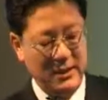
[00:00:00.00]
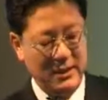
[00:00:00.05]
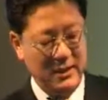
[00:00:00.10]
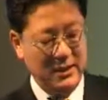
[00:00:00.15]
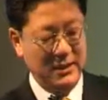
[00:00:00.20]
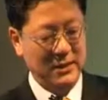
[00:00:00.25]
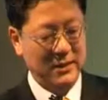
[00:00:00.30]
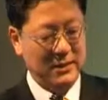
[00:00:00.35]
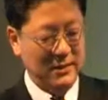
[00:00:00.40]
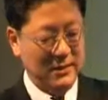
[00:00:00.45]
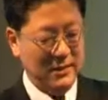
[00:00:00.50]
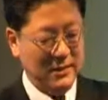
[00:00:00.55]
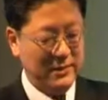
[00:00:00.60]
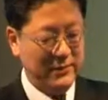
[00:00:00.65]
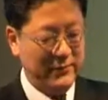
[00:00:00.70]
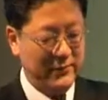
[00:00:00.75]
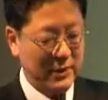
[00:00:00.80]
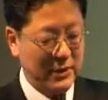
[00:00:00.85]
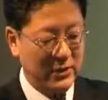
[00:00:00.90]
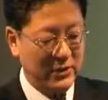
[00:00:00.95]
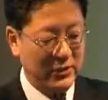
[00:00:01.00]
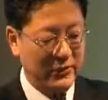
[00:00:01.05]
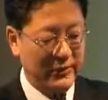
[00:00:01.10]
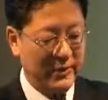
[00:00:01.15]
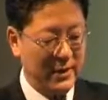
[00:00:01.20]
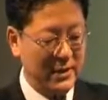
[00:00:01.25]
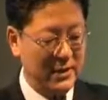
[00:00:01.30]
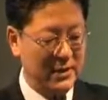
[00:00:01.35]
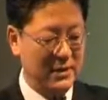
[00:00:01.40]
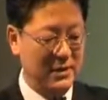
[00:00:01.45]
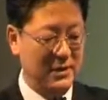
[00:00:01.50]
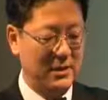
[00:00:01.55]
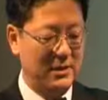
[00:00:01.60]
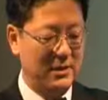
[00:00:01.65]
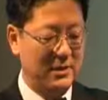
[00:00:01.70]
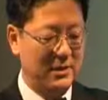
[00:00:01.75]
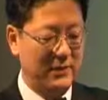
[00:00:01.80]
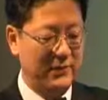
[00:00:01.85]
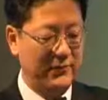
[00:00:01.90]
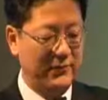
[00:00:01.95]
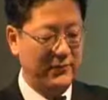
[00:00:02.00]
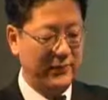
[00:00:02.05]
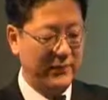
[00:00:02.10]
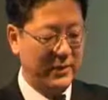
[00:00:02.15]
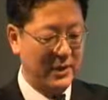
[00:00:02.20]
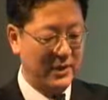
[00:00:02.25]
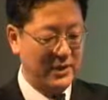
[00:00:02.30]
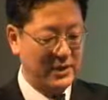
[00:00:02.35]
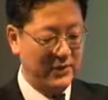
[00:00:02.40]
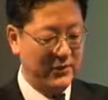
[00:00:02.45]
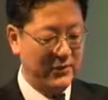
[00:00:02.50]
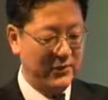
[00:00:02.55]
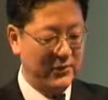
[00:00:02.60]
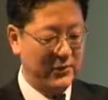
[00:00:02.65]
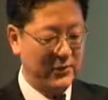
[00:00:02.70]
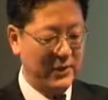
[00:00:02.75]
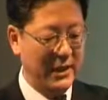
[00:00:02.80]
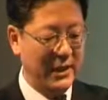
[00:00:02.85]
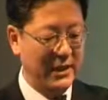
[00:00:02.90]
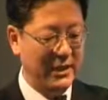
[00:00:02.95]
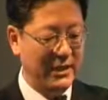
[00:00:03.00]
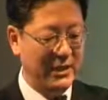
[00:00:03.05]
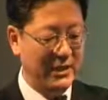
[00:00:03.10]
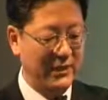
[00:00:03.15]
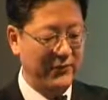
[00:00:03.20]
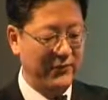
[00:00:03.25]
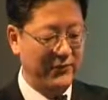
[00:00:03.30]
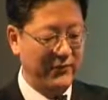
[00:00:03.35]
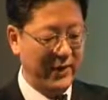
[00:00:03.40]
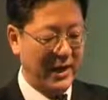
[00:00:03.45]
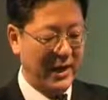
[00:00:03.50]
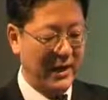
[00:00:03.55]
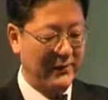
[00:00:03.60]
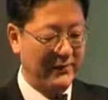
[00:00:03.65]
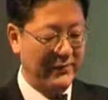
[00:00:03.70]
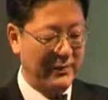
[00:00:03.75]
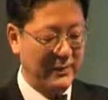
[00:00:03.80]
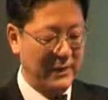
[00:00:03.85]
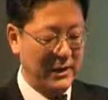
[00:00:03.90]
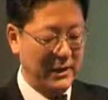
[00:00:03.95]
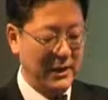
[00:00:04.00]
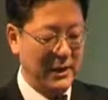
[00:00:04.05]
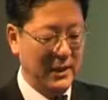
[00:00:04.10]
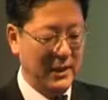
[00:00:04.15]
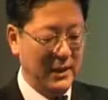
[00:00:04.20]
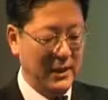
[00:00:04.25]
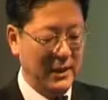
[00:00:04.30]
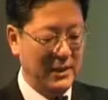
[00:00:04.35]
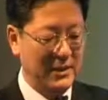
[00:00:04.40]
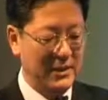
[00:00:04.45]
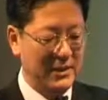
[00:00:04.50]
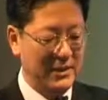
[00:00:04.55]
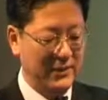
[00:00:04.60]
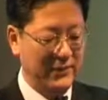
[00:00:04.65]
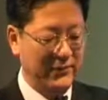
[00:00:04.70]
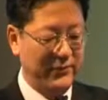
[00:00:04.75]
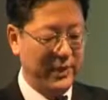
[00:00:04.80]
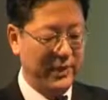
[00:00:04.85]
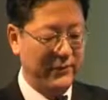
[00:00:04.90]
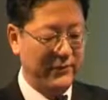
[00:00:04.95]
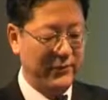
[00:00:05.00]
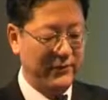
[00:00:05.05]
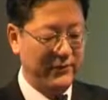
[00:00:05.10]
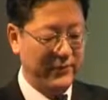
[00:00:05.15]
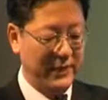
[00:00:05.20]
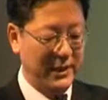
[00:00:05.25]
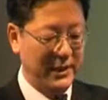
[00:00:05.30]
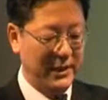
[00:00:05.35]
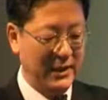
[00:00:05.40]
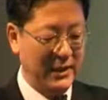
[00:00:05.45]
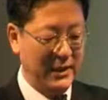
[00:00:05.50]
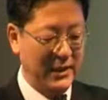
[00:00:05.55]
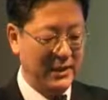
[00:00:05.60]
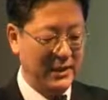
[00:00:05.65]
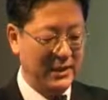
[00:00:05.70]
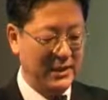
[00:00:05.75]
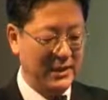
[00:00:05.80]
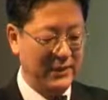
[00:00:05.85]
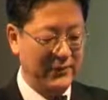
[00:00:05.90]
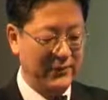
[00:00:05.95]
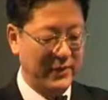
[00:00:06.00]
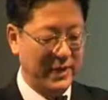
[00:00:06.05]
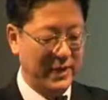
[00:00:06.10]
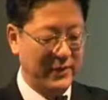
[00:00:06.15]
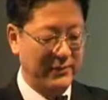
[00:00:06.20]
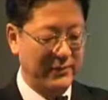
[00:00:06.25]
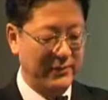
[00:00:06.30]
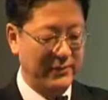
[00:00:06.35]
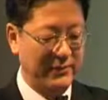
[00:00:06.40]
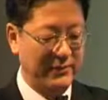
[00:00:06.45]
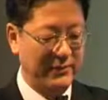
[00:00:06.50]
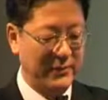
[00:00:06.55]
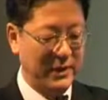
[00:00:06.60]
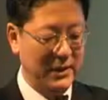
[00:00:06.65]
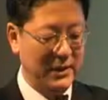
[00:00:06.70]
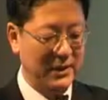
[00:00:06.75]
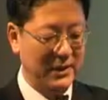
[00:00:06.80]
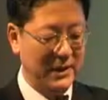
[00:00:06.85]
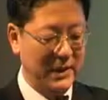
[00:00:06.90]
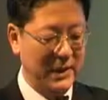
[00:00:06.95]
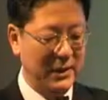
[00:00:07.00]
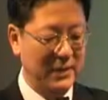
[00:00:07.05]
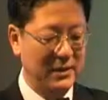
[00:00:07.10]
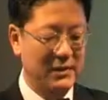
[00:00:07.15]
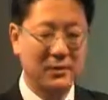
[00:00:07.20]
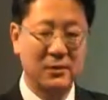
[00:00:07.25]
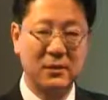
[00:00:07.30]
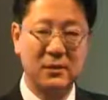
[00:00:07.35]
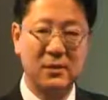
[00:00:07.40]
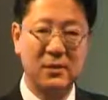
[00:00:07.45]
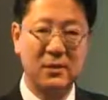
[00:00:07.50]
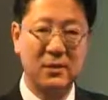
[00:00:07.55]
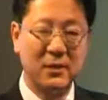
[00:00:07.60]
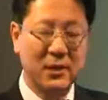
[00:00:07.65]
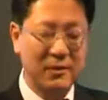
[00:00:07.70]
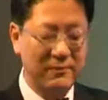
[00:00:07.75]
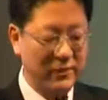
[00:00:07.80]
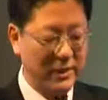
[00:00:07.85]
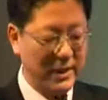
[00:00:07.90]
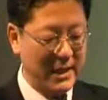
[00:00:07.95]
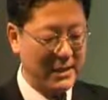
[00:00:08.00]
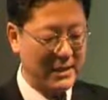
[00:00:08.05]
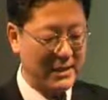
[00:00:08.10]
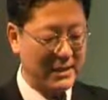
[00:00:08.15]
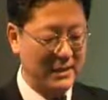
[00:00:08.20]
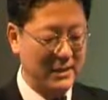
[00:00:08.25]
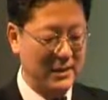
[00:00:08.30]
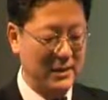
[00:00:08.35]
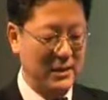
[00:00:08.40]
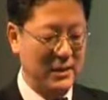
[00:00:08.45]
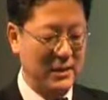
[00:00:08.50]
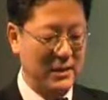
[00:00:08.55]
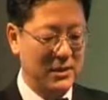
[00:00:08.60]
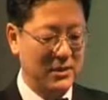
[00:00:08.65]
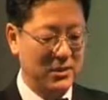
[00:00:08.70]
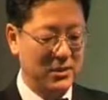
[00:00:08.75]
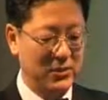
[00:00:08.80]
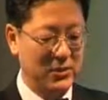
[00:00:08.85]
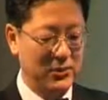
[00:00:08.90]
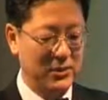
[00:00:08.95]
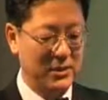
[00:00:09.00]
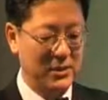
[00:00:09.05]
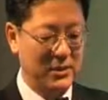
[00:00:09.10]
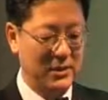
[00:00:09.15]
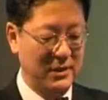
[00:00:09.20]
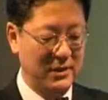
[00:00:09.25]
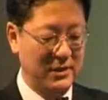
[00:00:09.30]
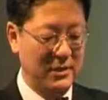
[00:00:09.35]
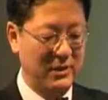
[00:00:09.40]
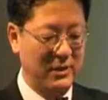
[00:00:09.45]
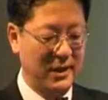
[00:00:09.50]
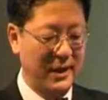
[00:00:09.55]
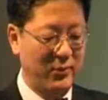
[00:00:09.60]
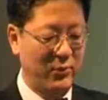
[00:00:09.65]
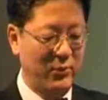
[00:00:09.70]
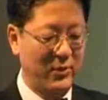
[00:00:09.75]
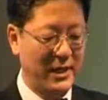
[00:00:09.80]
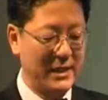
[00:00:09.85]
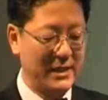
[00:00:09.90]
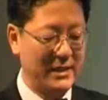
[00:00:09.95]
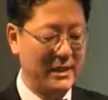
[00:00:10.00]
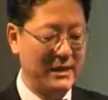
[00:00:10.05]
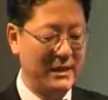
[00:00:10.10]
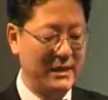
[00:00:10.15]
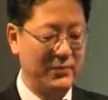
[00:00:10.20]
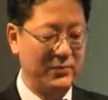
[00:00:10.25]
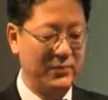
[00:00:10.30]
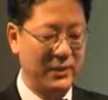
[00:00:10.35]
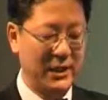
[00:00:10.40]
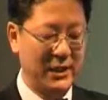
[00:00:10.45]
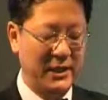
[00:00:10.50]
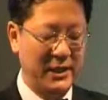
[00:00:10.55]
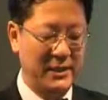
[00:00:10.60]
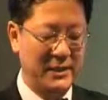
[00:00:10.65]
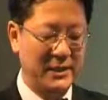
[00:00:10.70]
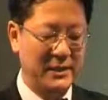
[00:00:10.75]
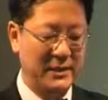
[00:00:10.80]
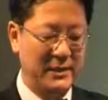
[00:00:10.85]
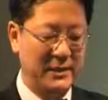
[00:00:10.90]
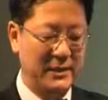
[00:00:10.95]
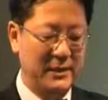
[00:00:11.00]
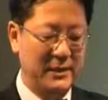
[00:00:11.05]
and followed by C3 and the C5. And the C5b and the C5b9 complex has caused hemorrhages in PNH.